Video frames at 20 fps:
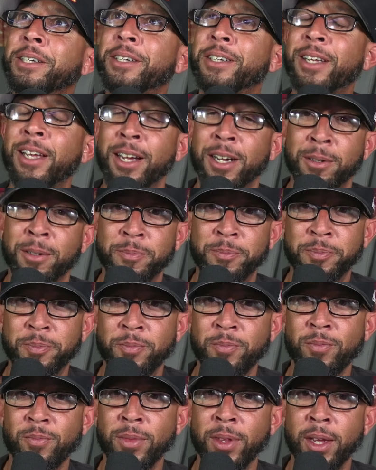Yeah.
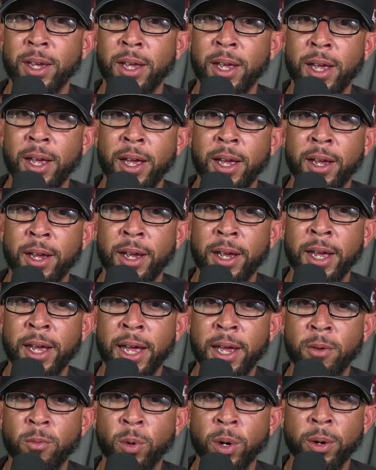
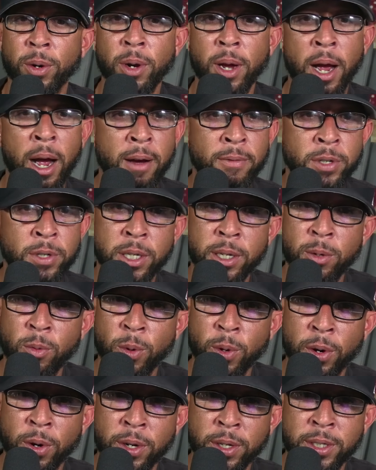And we're
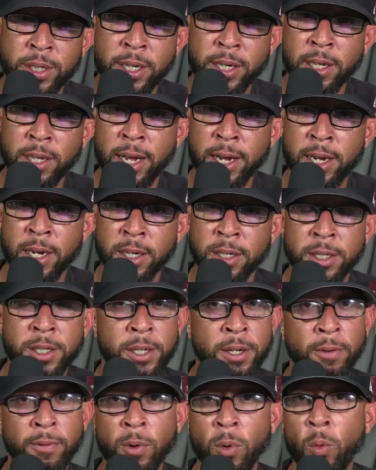going to see like a
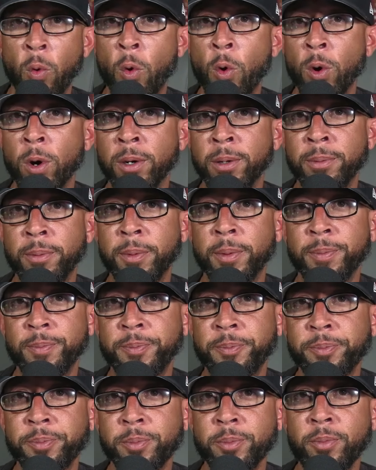civil war
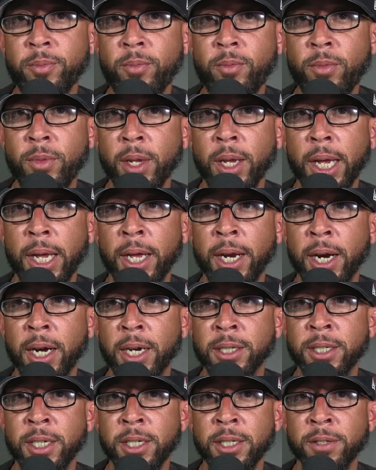in
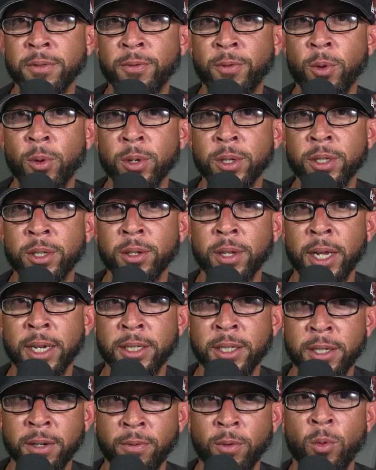season four. So that
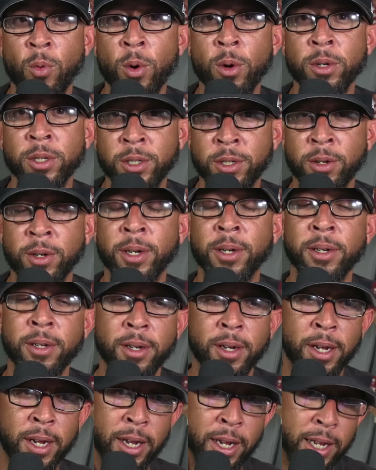civil war is going to,
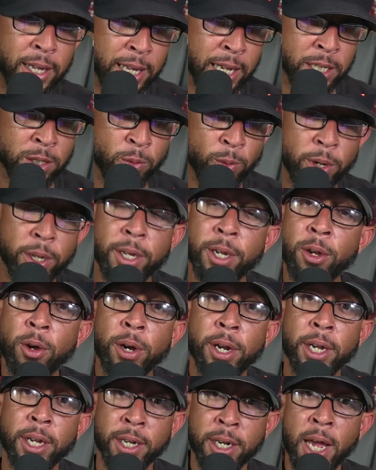that's really going to
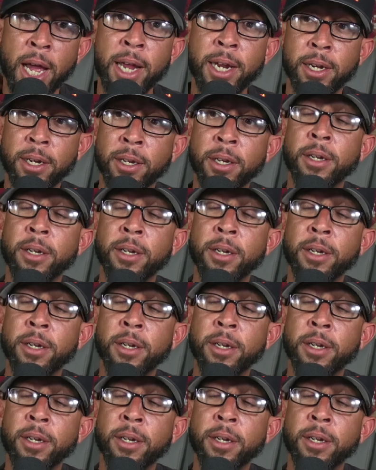ignite.